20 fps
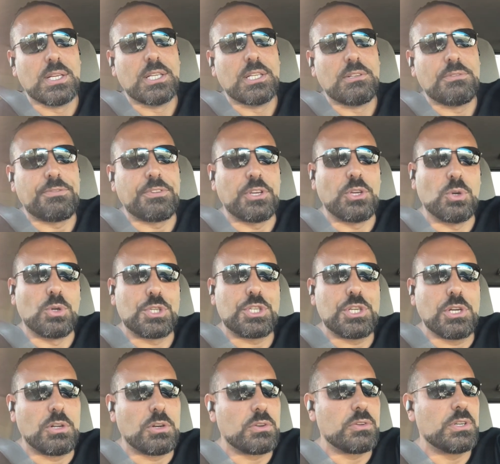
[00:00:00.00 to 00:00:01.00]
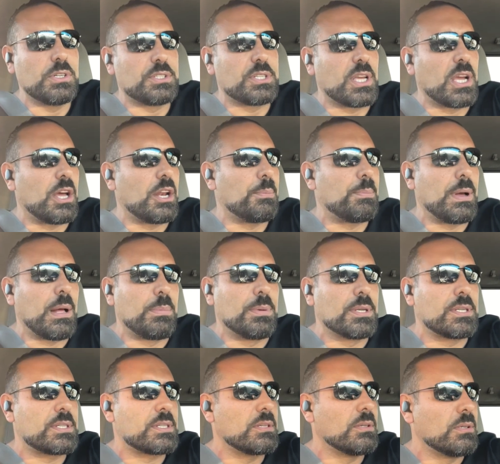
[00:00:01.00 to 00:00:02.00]
for your children to go to public
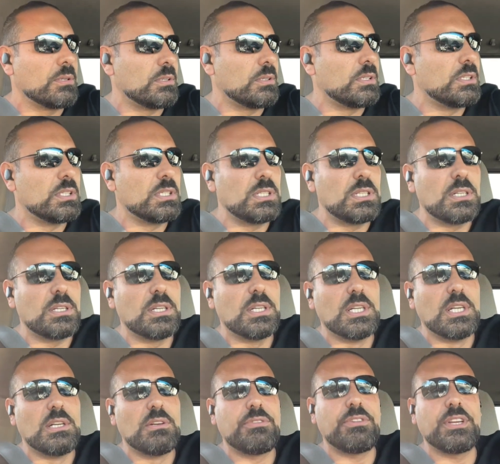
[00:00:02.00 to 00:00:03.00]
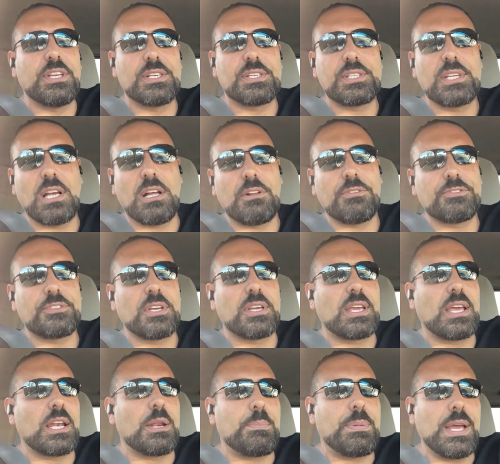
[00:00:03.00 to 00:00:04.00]
school, for yourself to
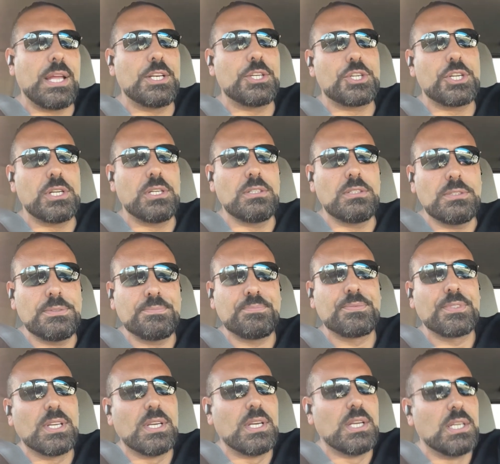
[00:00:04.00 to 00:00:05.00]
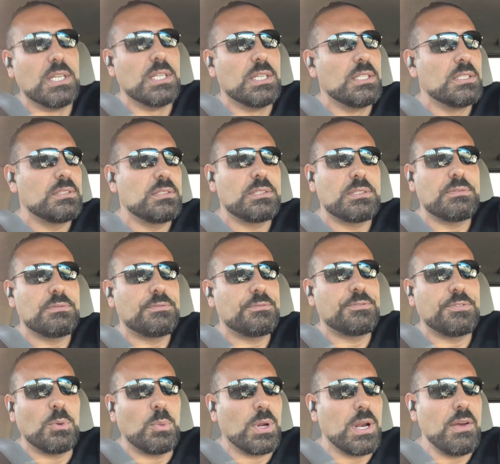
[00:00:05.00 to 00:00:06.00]
get a pension,
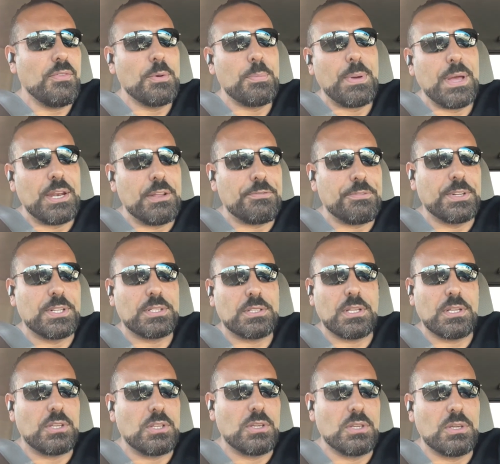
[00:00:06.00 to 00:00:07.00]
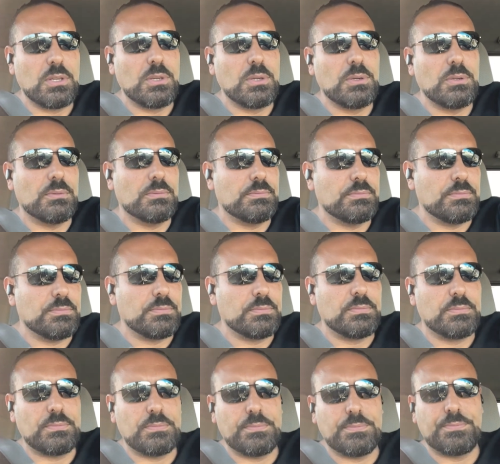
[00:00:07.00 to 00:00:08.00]
for whatever benefit that you
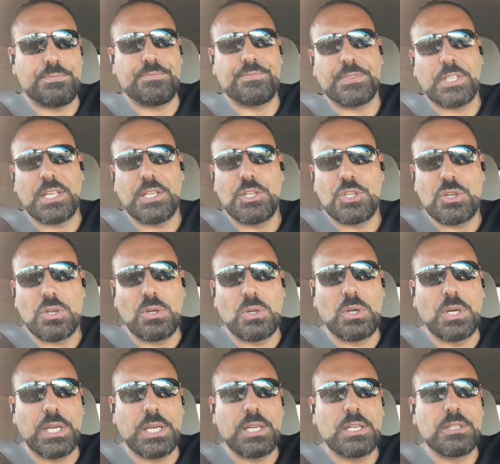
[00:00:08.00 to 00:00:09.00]
enjoy.